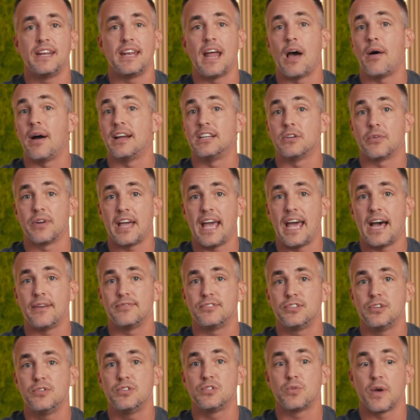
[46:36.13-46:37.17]
Now I don't have
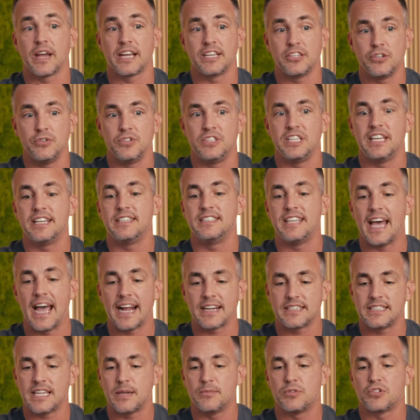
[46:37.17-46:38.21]
to, so I can use the
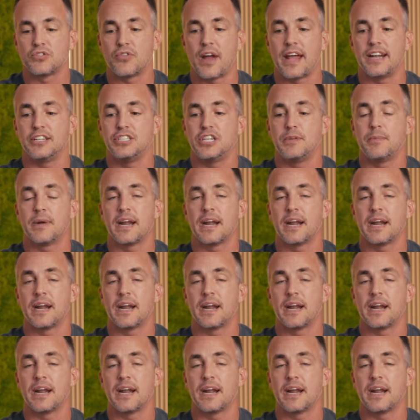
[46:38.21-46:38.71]
exact same strategy,